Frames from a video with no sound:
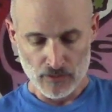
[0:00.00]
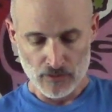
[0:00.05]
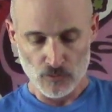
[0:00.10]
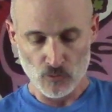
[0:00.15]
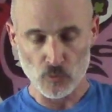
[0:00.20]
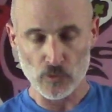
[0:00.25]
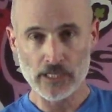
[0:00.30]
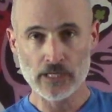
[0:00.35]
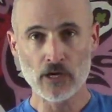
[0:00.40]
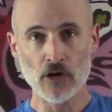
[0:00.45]

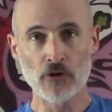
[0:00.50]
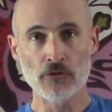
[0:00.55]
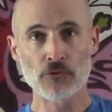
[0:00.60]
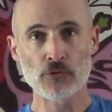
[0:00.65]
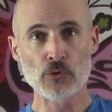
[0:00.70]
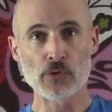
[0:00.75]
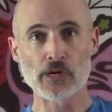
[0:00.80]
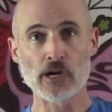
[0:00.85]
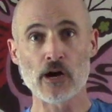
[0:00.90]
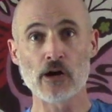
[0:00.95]
We go
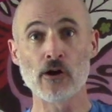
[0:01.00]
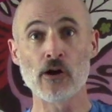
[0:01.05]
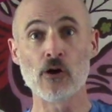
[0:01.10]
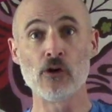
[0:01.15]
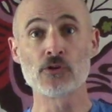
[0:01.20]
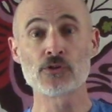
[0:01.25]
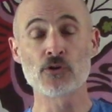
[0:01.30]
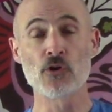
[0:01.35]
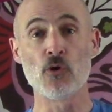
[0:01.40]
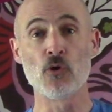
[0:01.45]
through in our
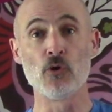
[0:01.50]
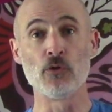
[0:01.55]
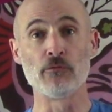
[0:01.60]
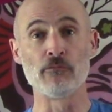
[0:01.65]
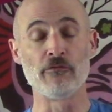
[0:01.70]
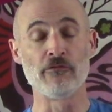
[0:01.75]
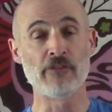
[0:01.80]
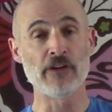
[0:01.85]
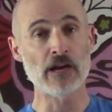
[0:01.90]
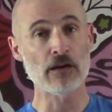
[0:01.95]
household
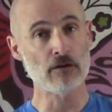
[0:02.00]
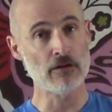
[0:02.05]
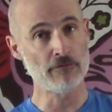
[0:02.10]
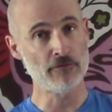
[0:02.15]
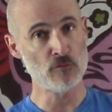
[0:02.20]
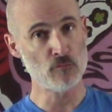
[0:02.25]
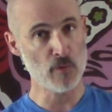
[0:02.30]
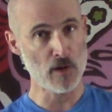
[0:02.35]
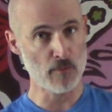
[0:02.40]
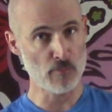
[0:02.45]
very
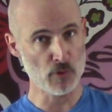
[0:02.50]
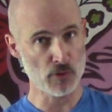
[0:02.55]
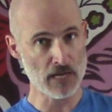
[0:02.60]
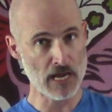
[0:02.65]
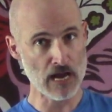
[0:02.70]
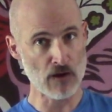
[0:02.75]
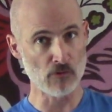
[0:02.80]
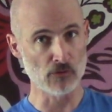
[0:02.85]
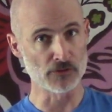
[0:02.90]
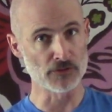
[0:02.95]
few paper
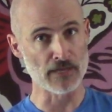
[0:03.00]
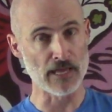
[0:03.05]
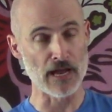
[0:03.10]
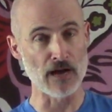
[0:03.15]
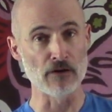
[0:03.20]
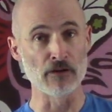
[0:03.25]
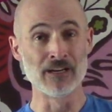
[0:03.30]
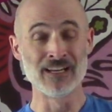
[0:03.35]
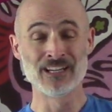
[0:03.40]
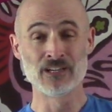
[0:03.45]
towels
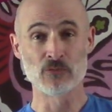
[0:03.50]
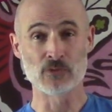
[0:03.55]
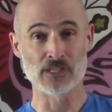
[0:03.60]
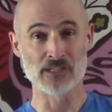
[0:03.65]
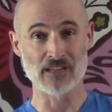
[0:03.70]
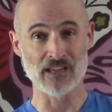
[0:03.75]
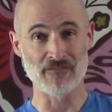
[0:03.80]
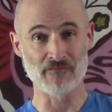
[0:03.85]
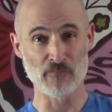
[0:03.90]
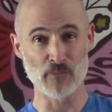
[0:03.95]
now. We
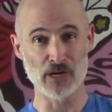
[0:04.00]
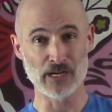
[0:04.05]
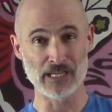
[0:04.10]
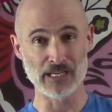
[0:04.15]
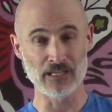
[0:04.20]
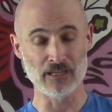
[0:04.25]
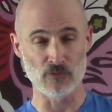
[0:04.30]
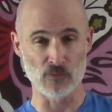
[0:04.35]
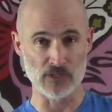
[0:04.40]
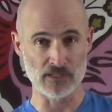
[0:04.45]
save
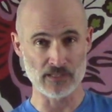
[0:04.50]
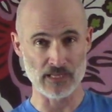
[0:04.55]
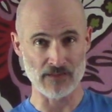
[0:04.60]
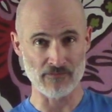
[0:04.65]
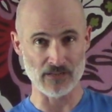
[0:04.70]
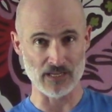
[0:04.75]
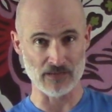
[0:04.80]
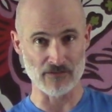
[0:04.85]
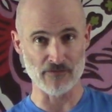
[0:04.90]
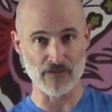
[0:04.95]
money, we save
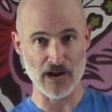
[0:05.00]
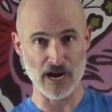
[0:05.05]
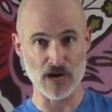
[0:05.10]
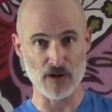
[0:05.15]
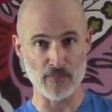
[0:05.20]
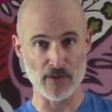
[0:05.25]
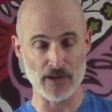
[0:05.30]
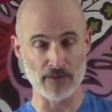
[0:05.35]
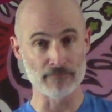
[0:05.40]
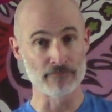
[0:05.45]
the
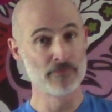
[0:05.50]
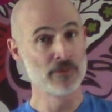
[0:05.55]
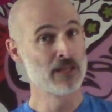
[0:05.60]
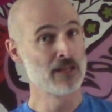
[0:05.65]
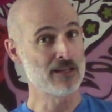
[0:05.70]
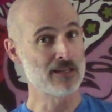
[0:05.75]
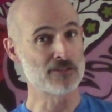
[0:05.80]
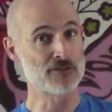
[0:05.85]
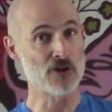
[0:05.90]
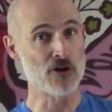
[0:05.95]
environment,
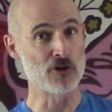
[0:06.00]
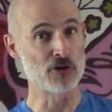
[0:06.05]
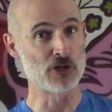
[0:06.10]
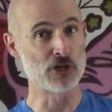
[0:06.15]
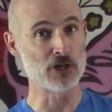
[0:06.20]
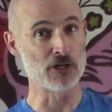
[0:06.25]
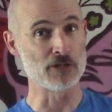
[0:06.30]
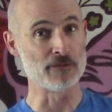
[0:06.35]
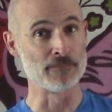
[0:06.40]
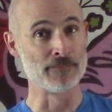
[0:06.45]
it's all
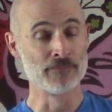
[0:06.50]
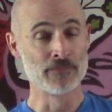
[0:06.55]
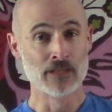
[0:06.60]
good.